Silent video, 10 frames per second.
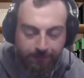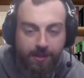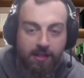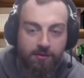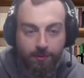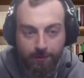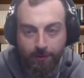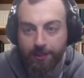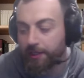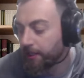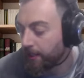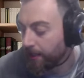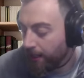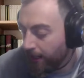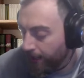That's what we want.
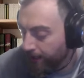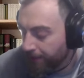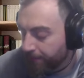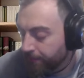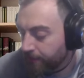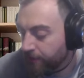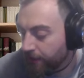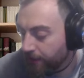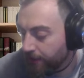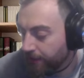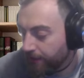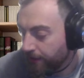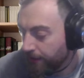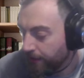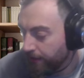Um, so
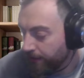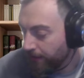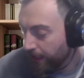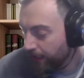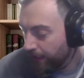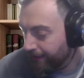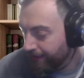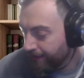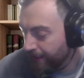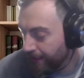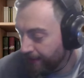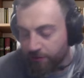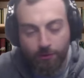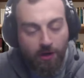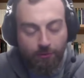uh, that
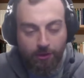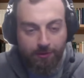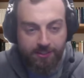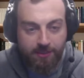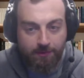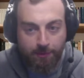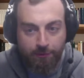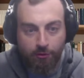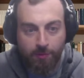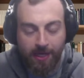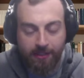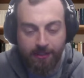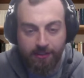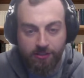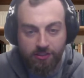that's what I really want to see from the four pack
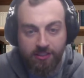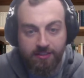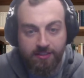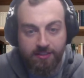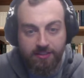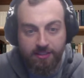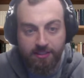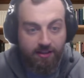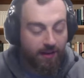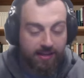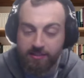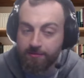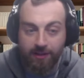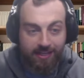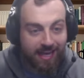is just consistency because they've had some
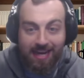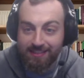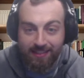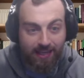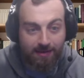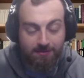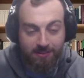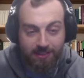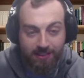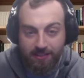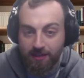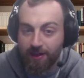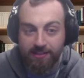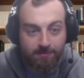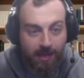fantastic games this season. They've
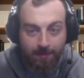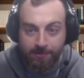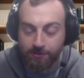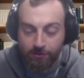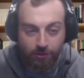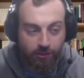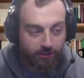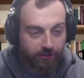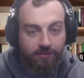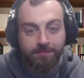had some absolute shockers.